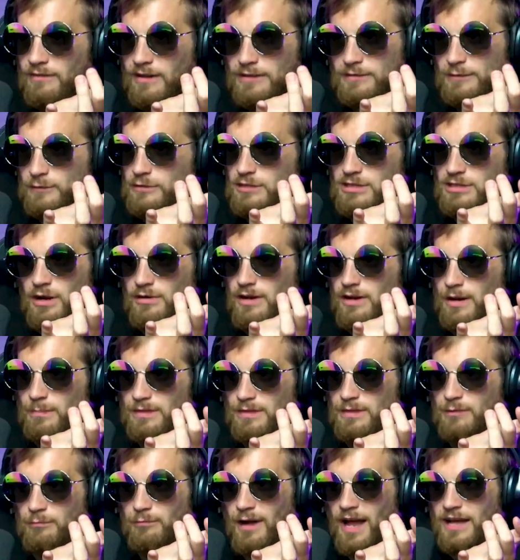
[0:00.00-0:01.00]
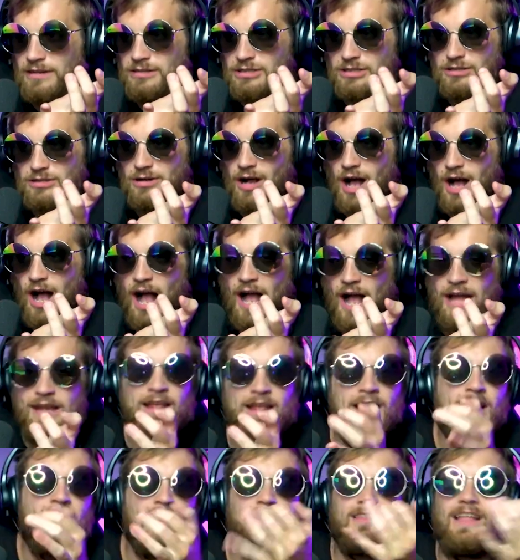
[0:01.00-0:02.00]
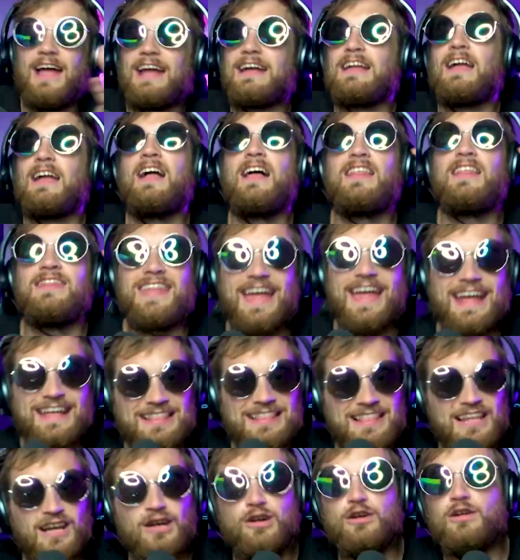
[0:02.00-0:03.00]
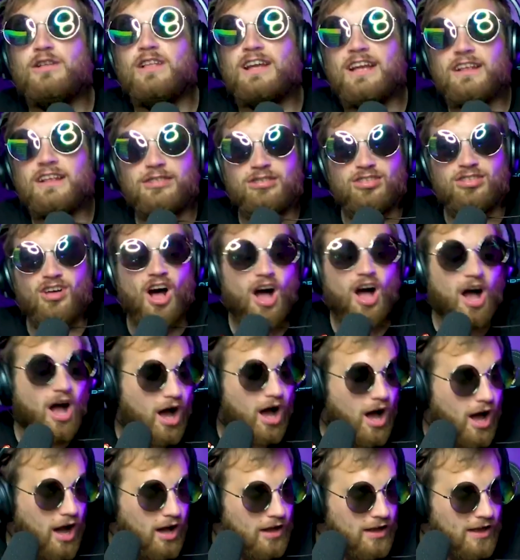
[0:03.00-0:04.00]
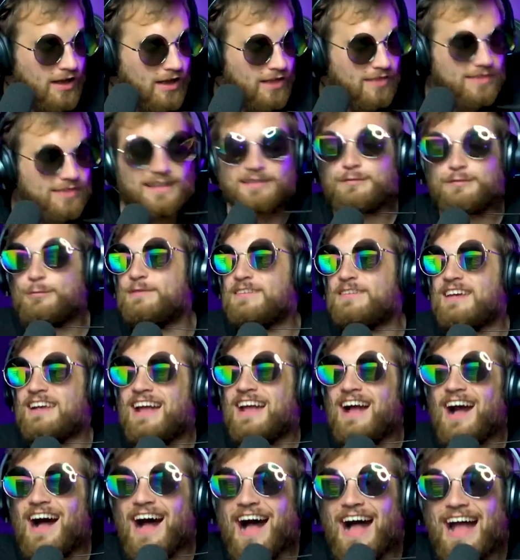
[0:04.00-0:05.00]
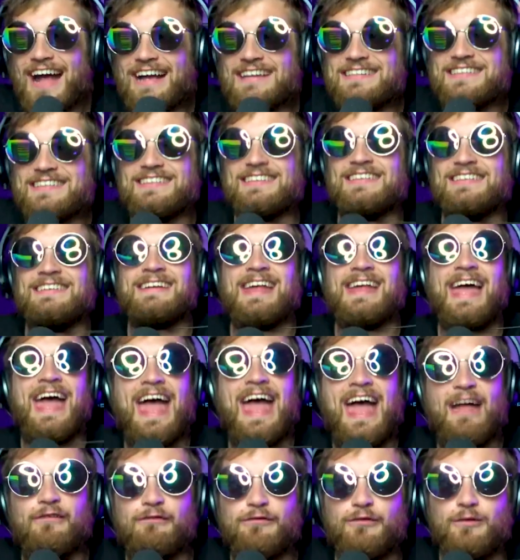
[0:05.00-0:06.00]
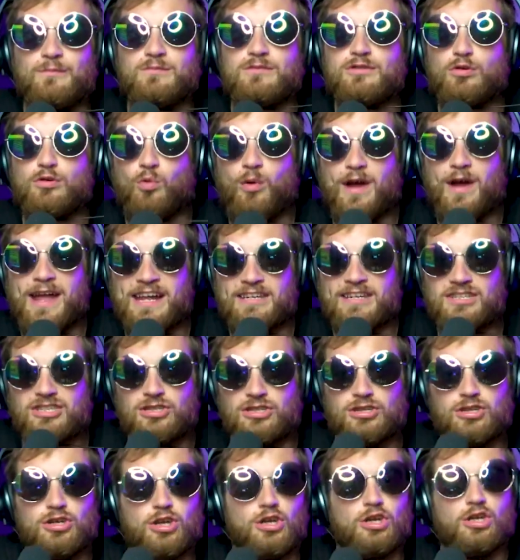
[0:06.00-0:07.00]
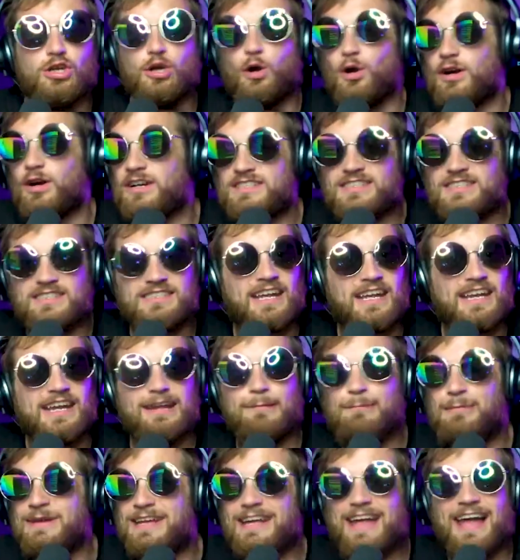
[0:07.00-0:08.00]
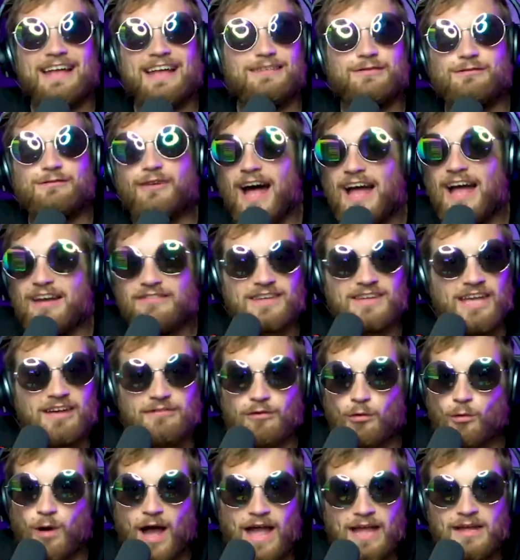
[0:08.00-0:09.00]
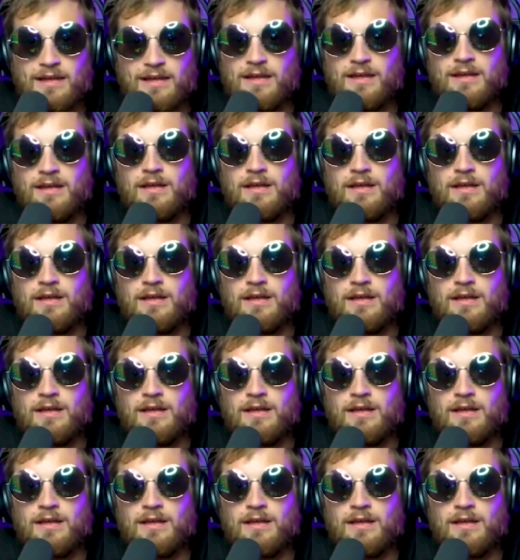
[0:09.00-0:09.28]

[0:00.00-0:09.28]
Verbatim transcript: of us who showed up at the restaurant. Like, they literally thought this was a Kai Sinet from Twitch, New York City P S five giveaway.